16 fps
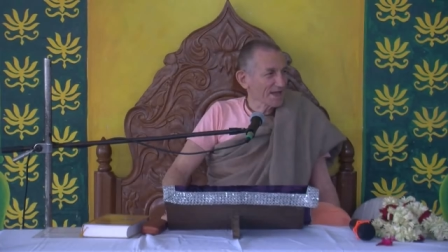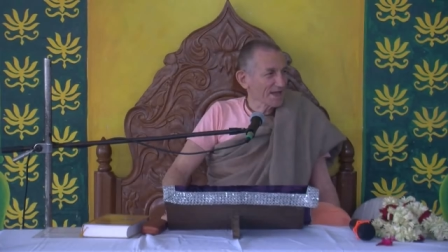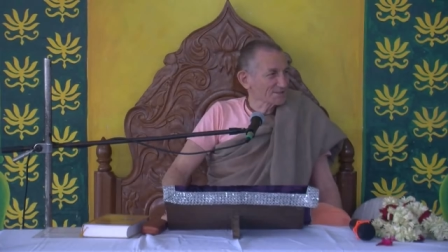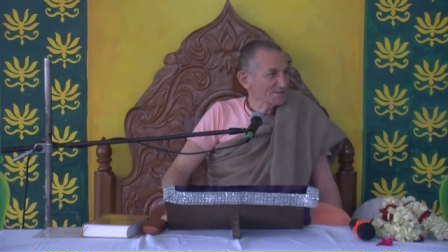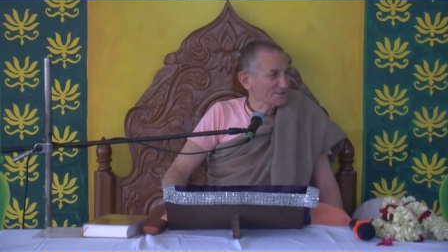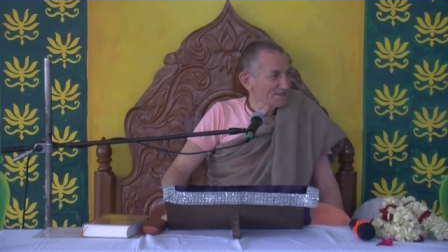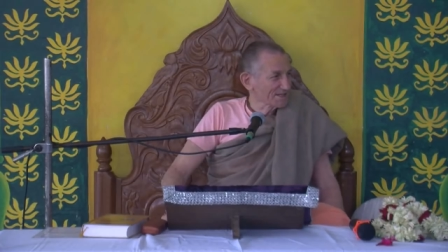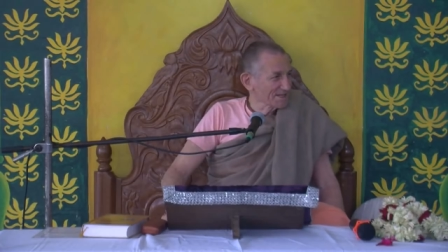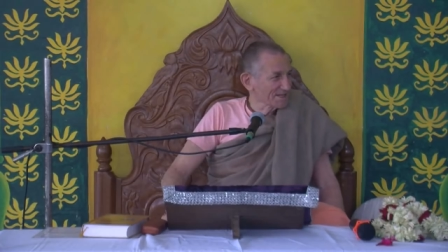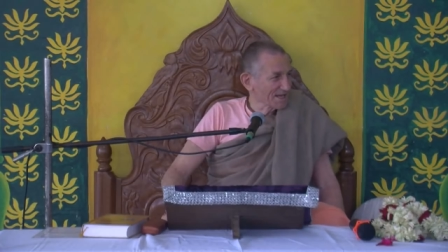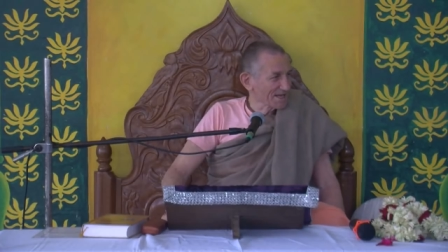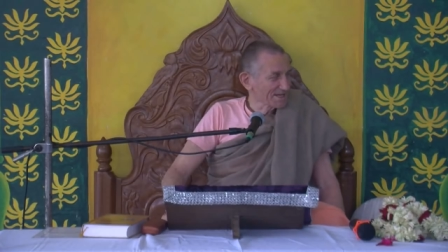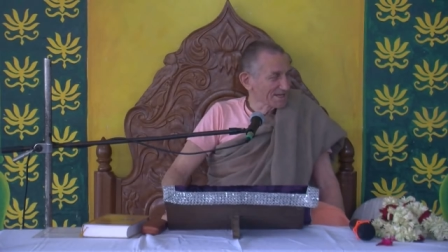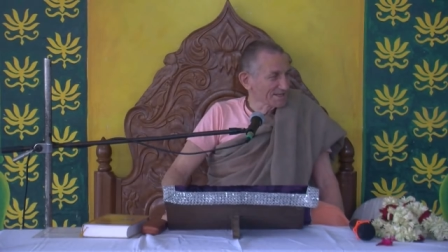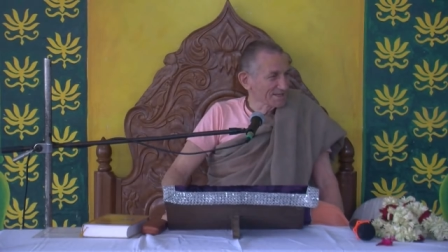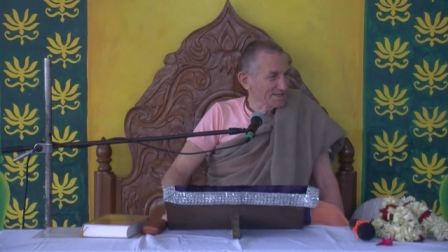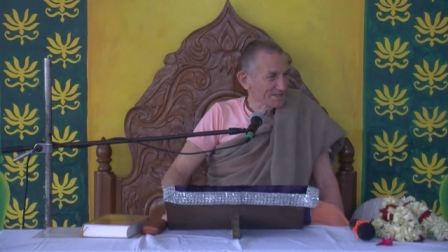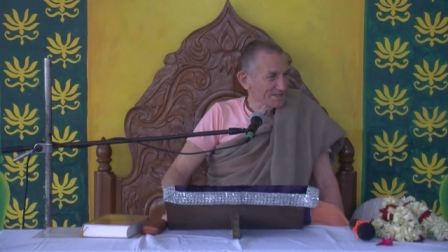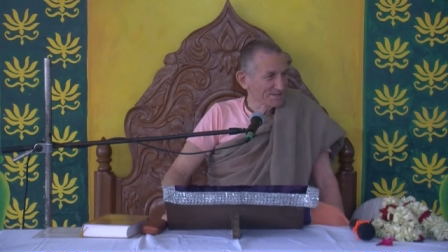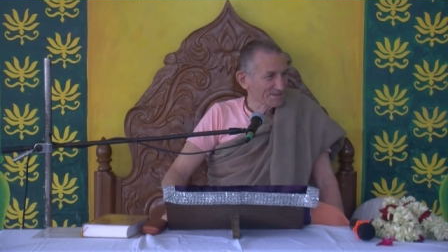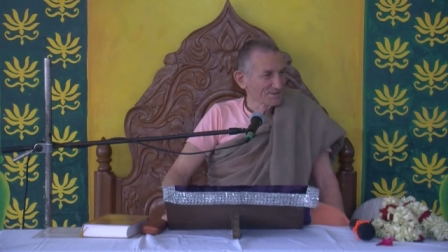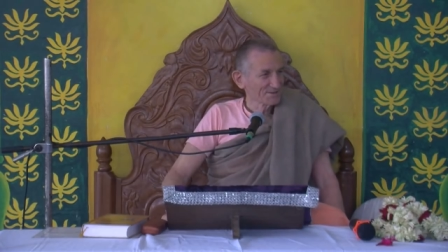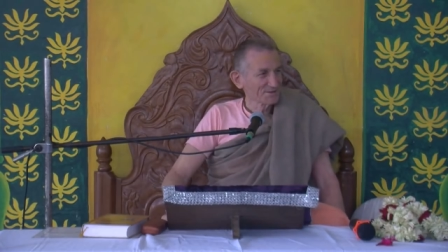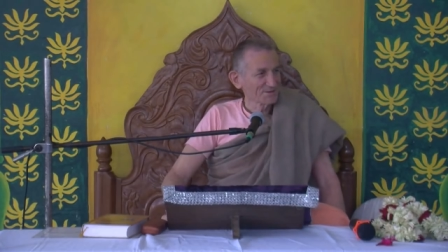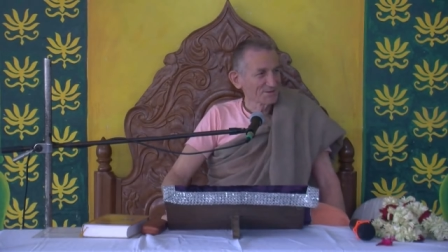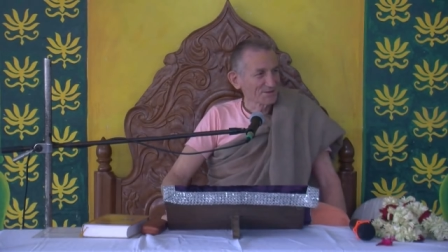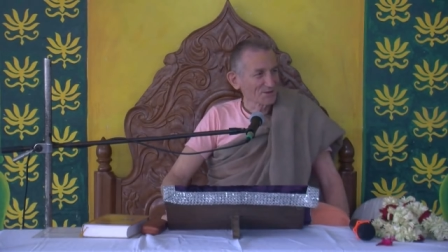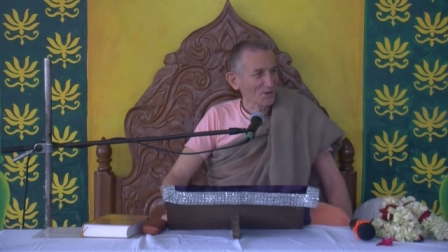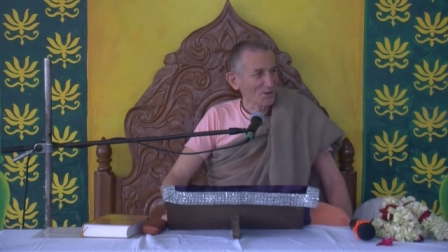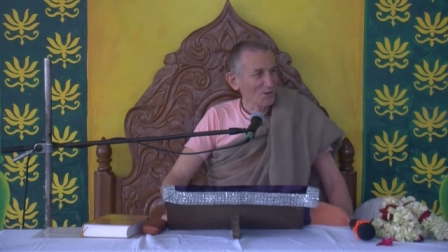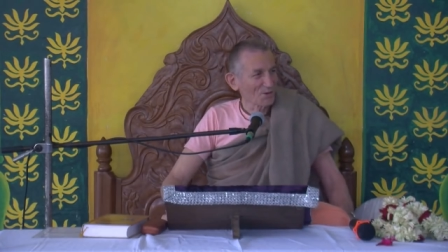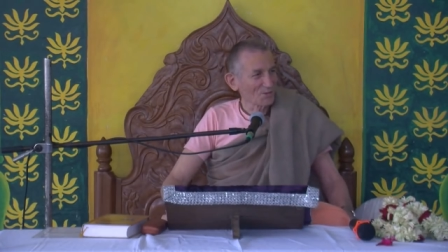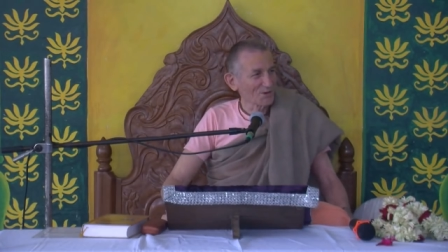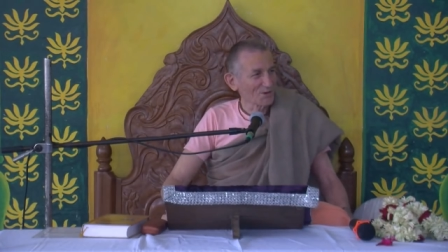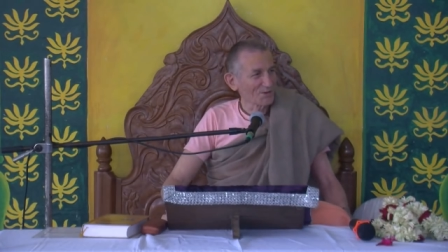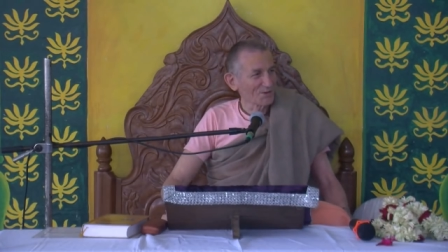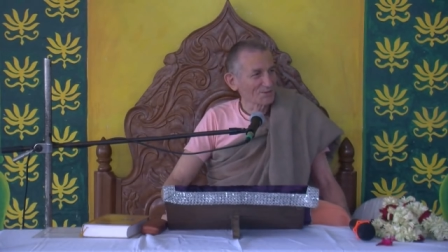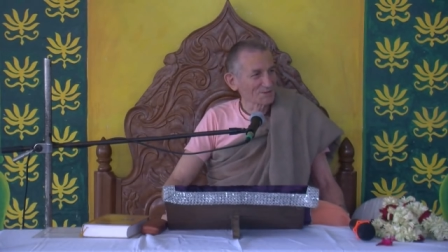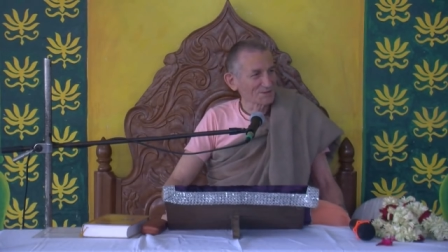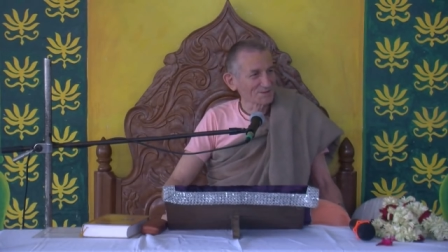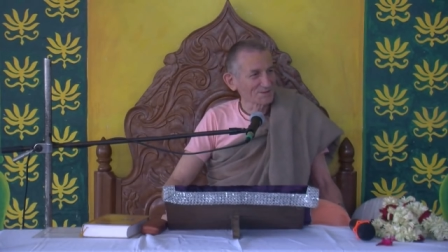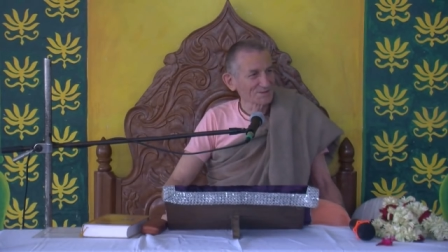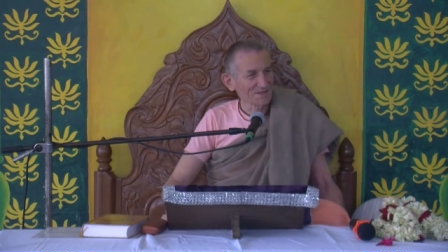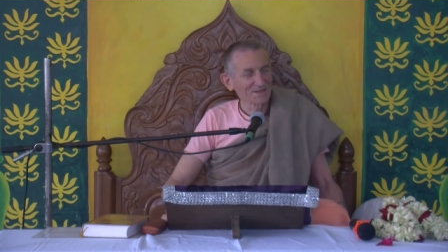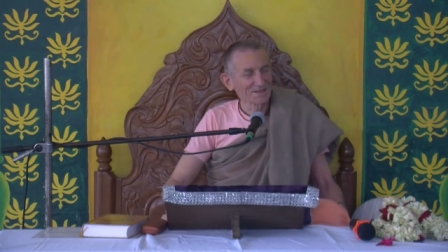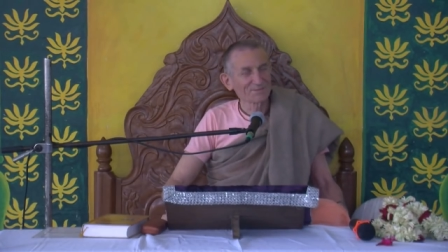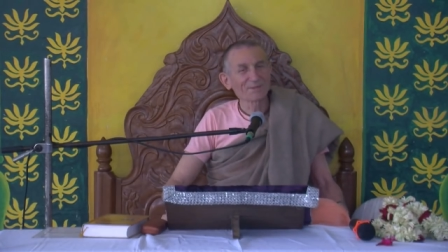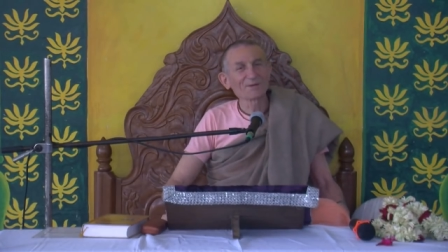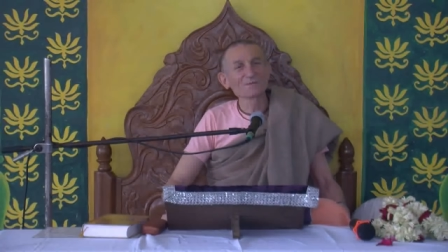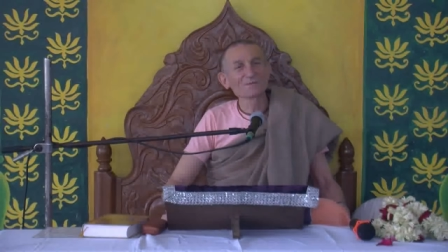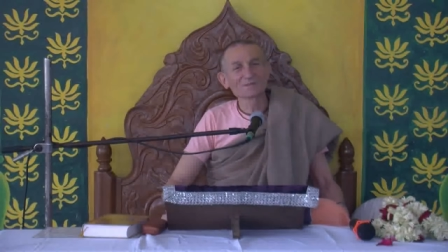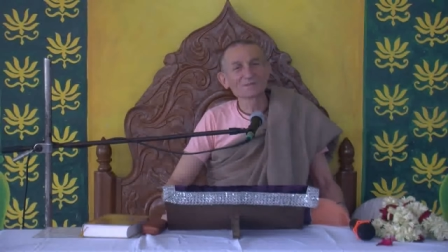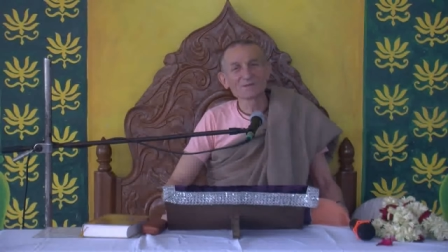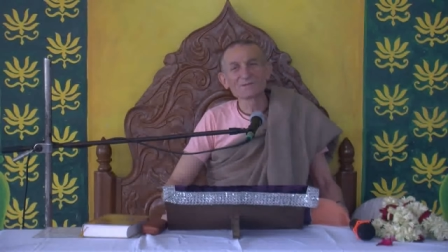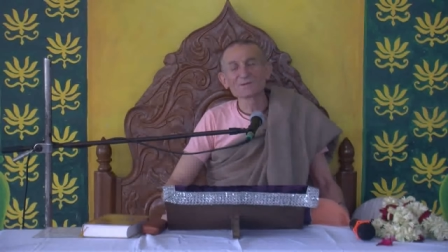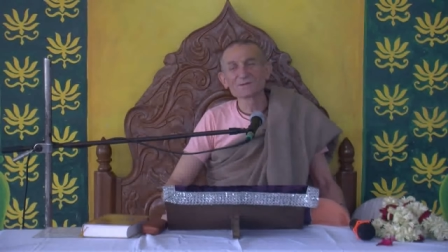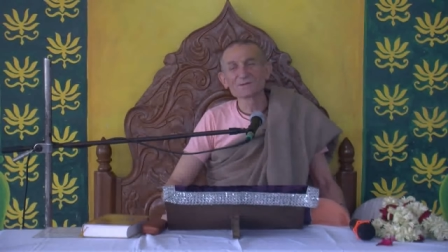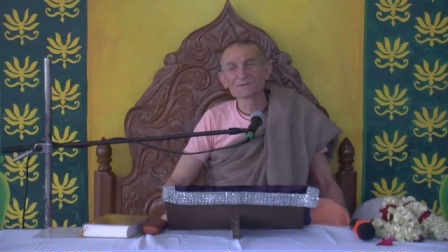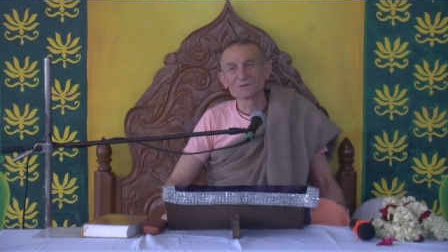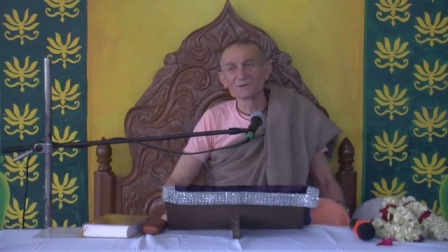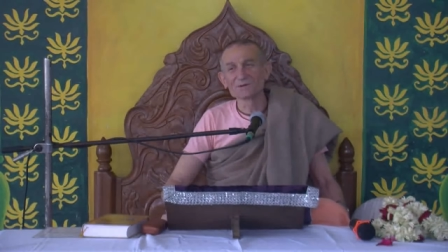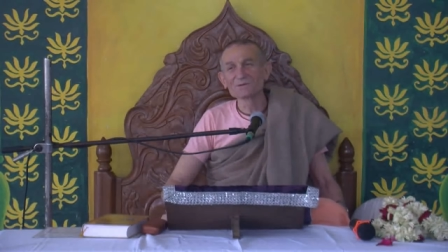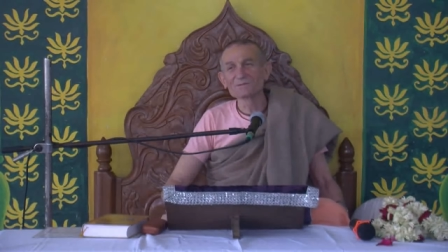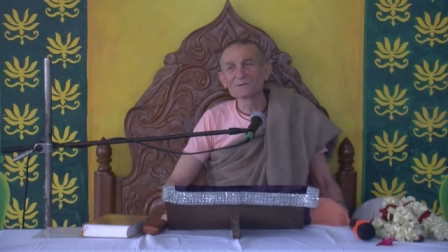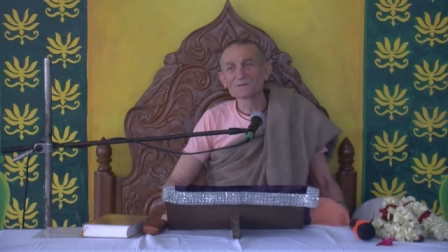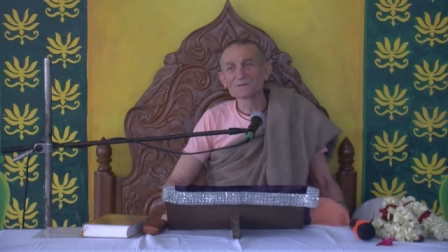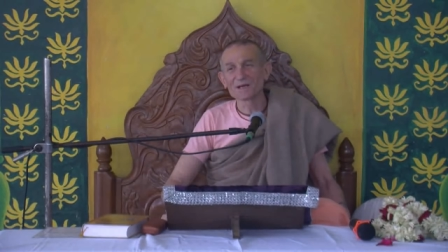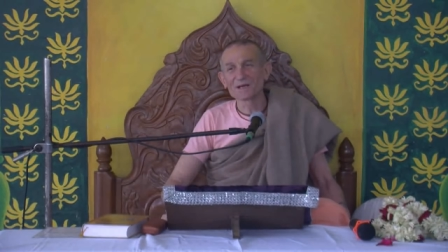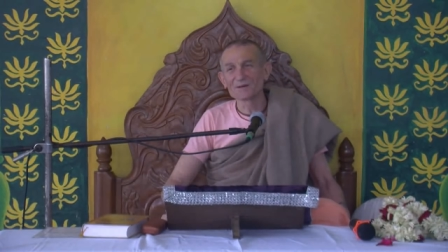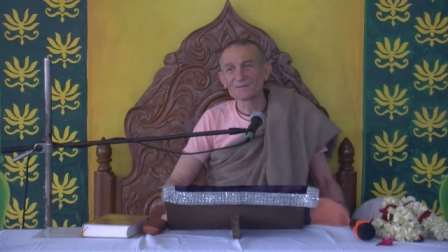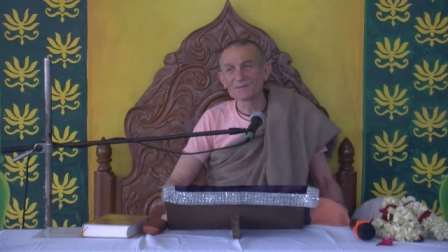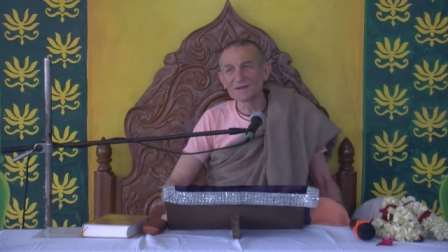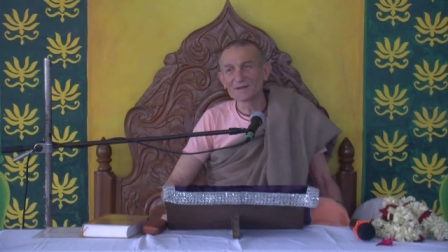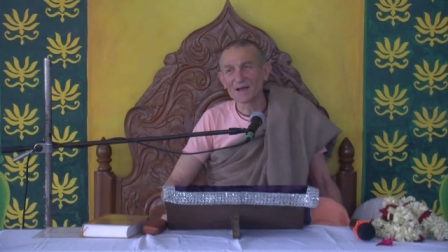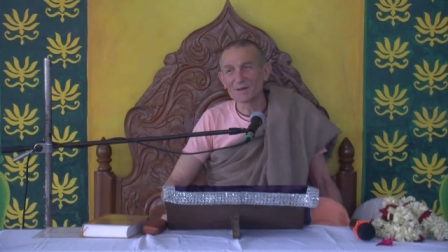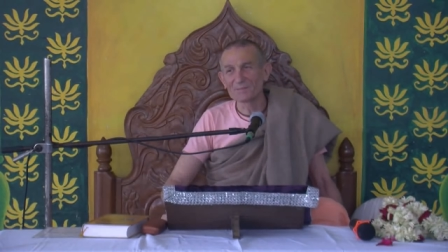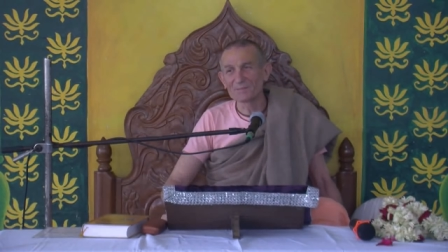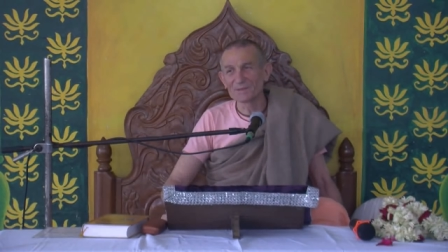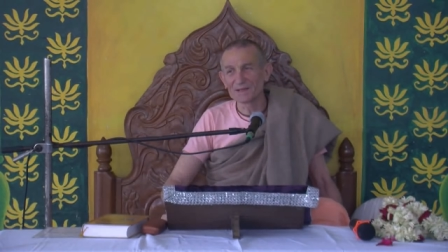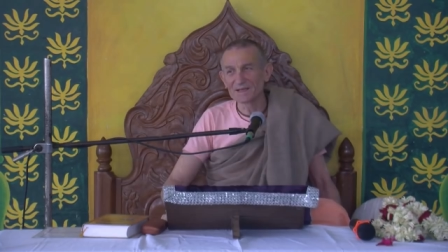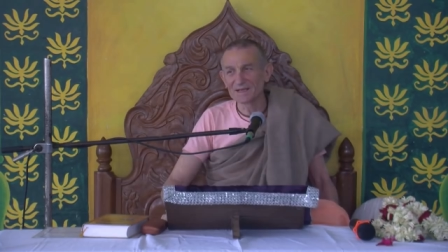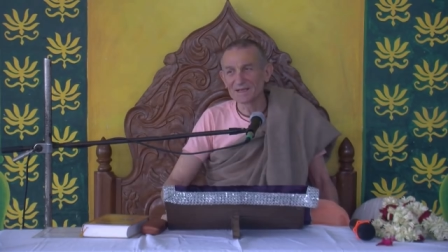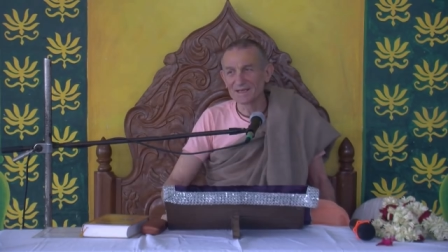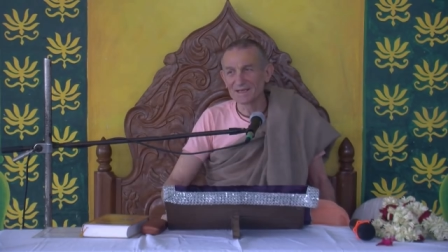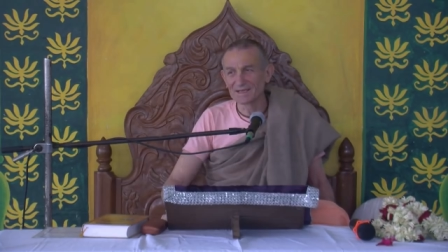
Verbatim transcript: they actually landed. And the whole world was, and Prabhupada said, well, so what's happening?